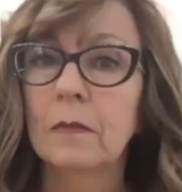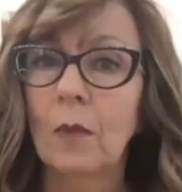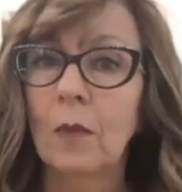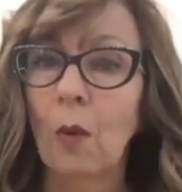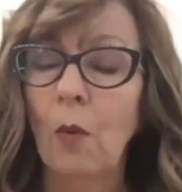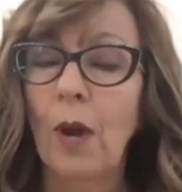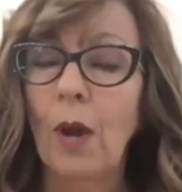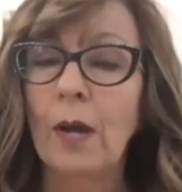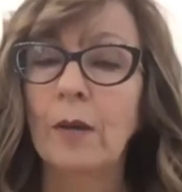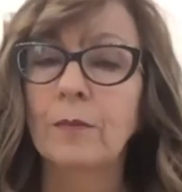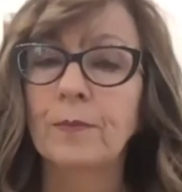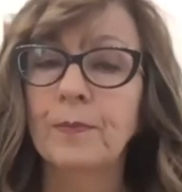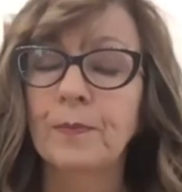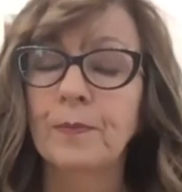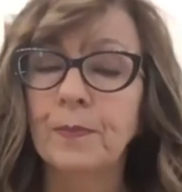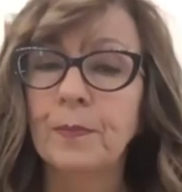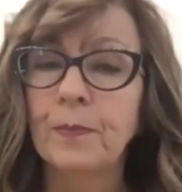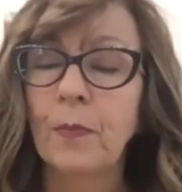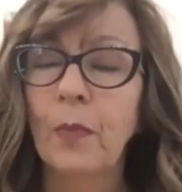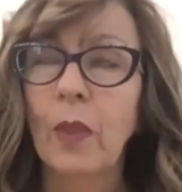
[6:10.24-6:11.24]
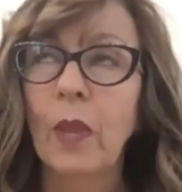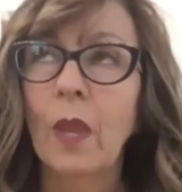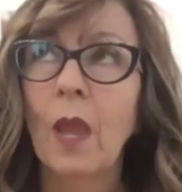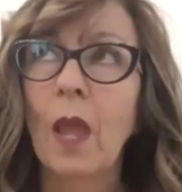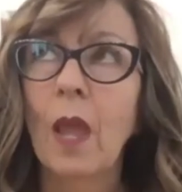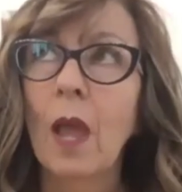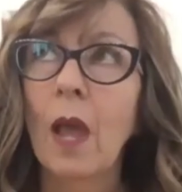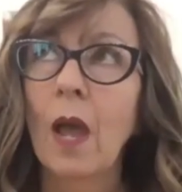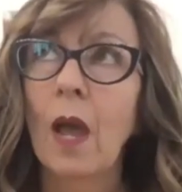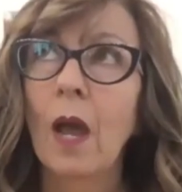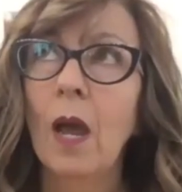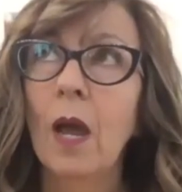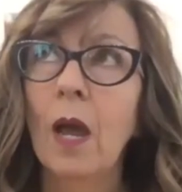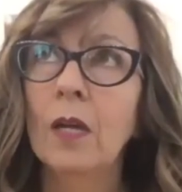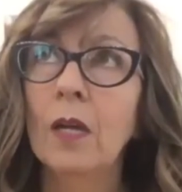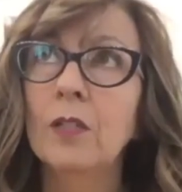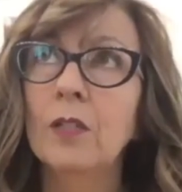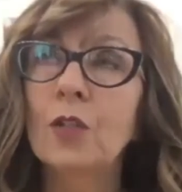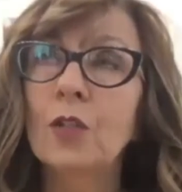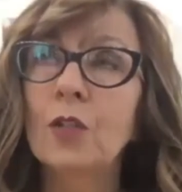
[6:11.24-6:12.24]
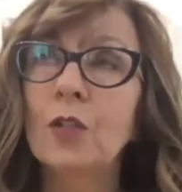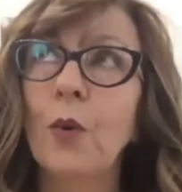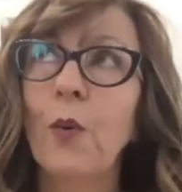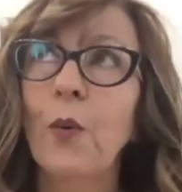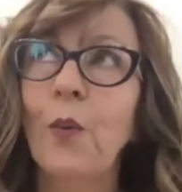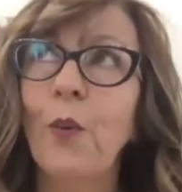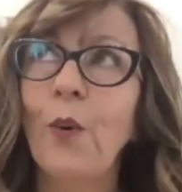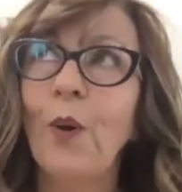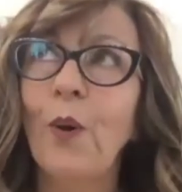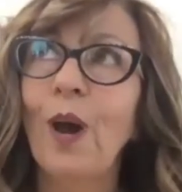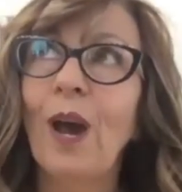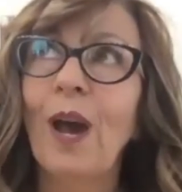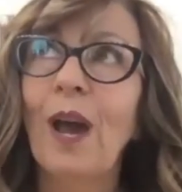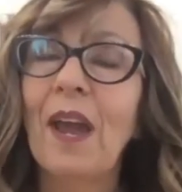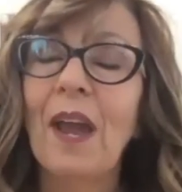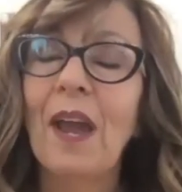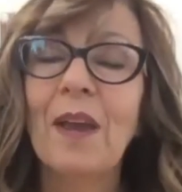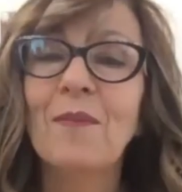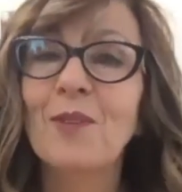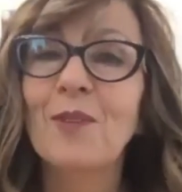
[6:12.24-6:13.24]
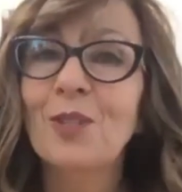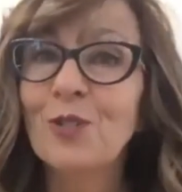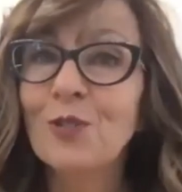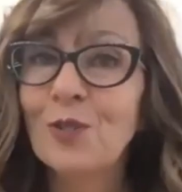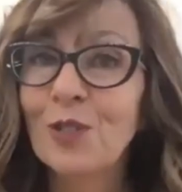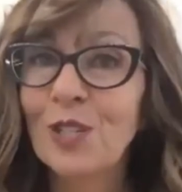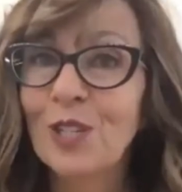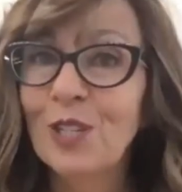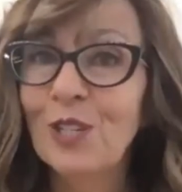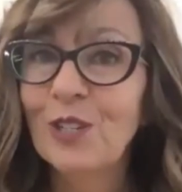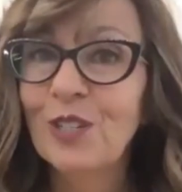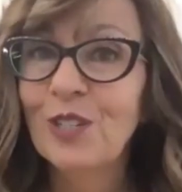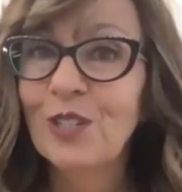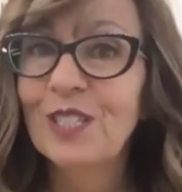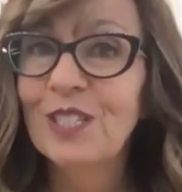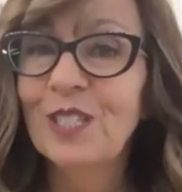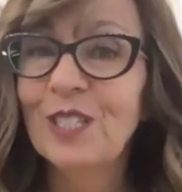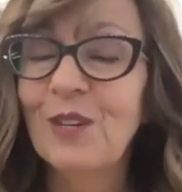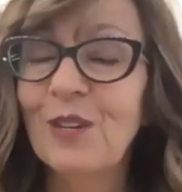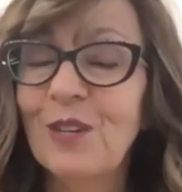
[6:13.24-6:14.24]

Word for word: Wow. So I, I'm just really curious now.